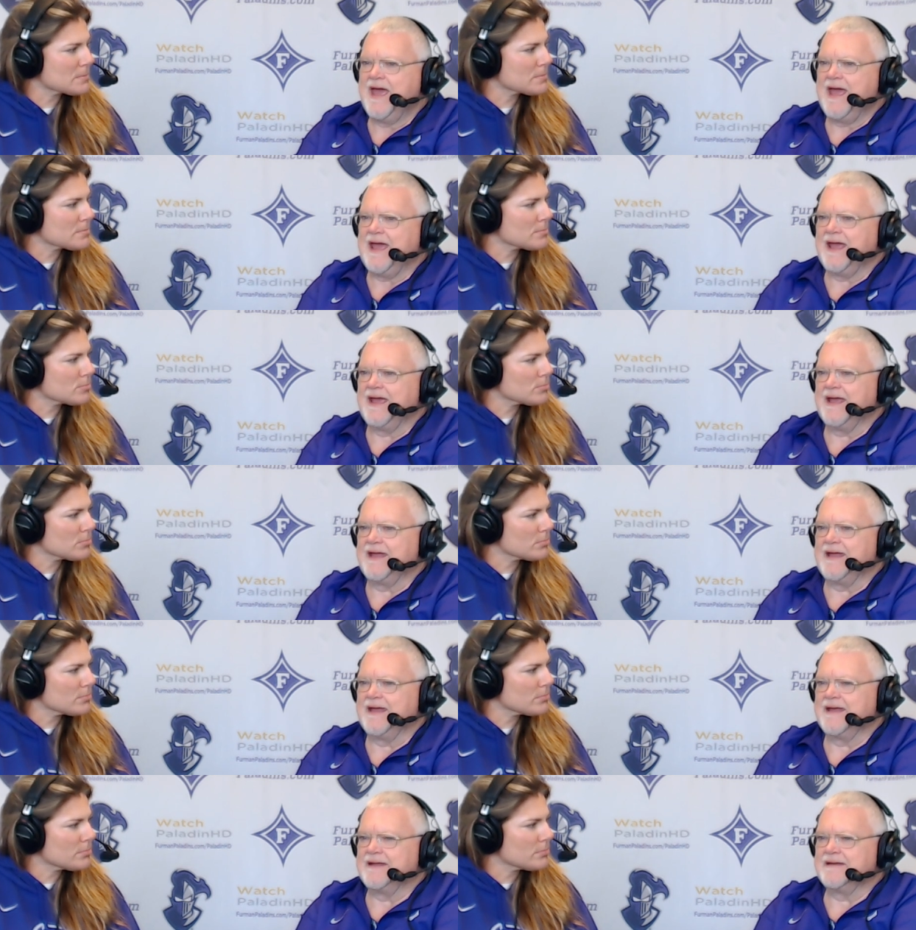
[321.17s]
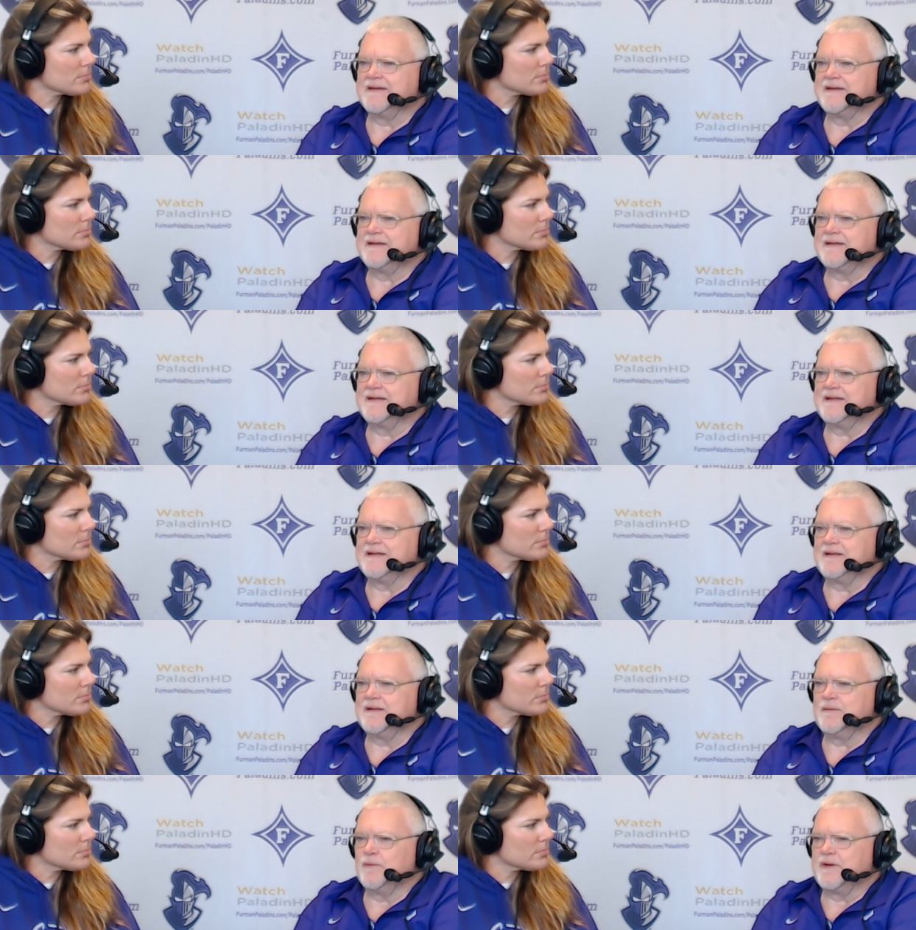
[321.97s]
Speaker 1: and,
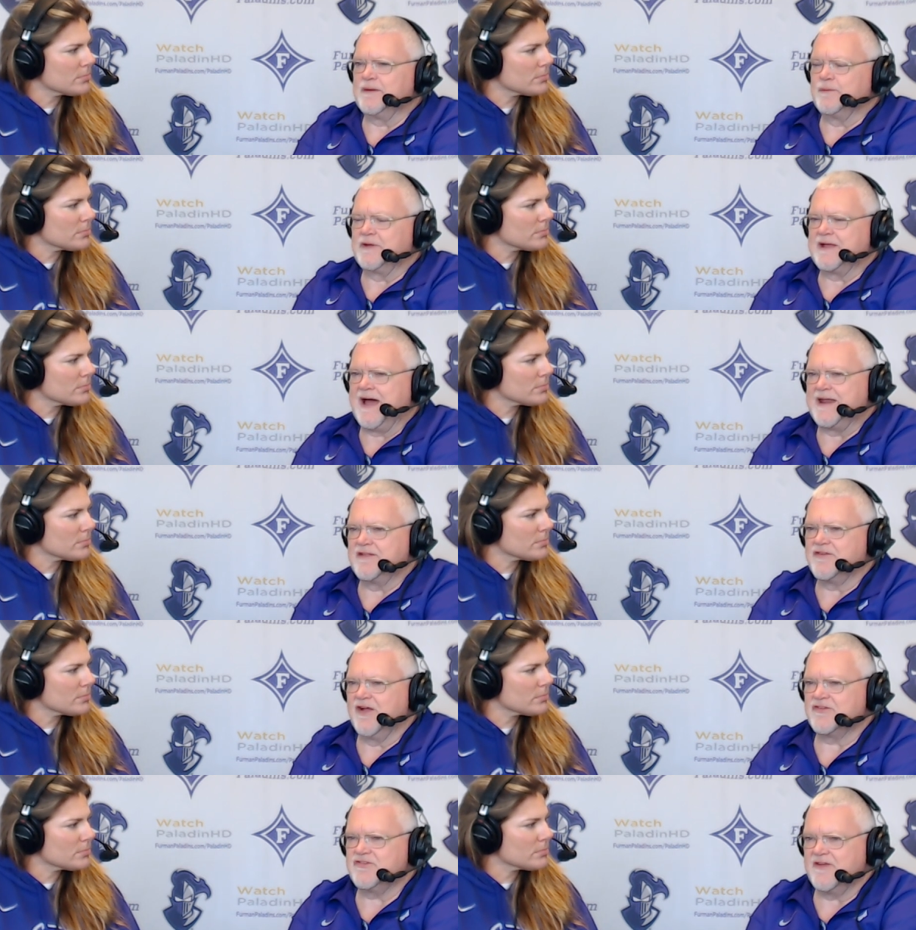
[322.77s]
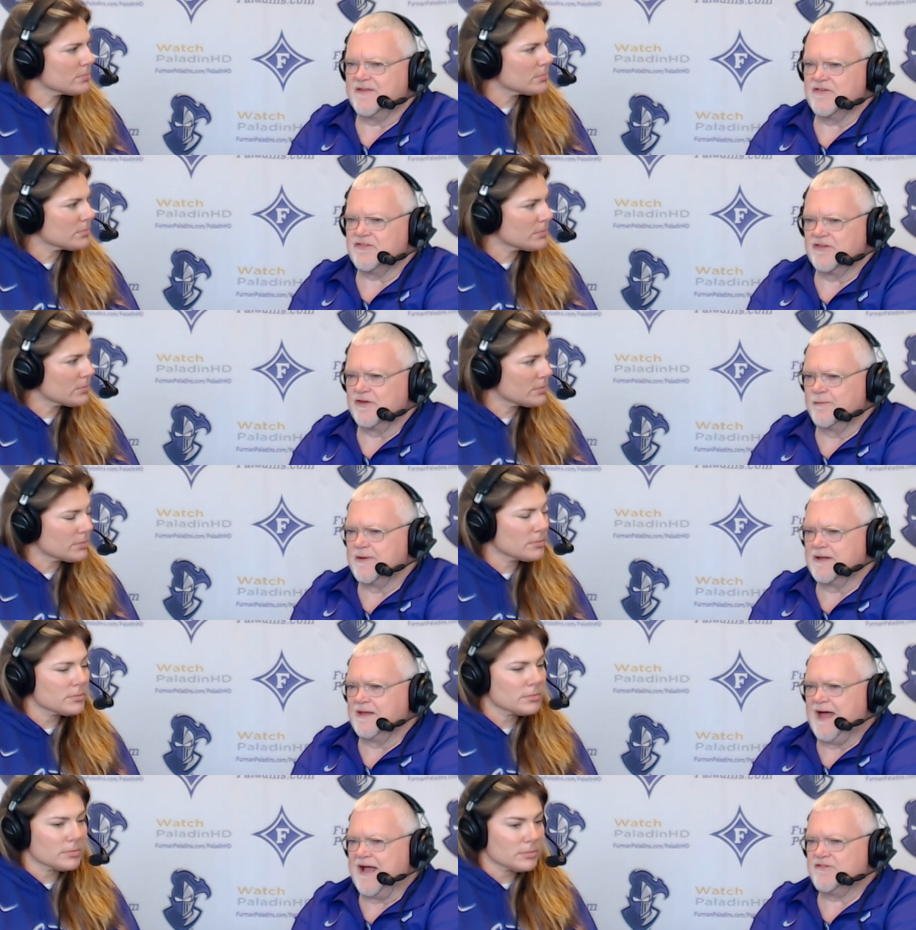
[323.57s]
and we, we kind of touched on this a little
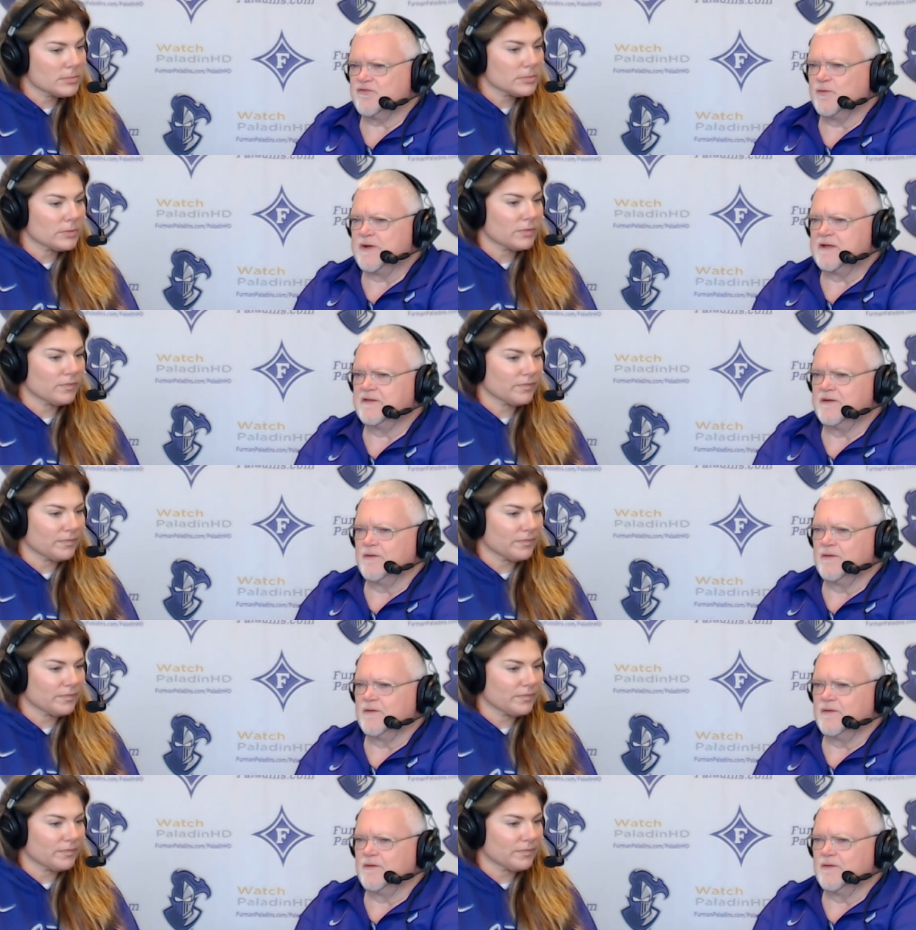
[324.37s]
bit last week.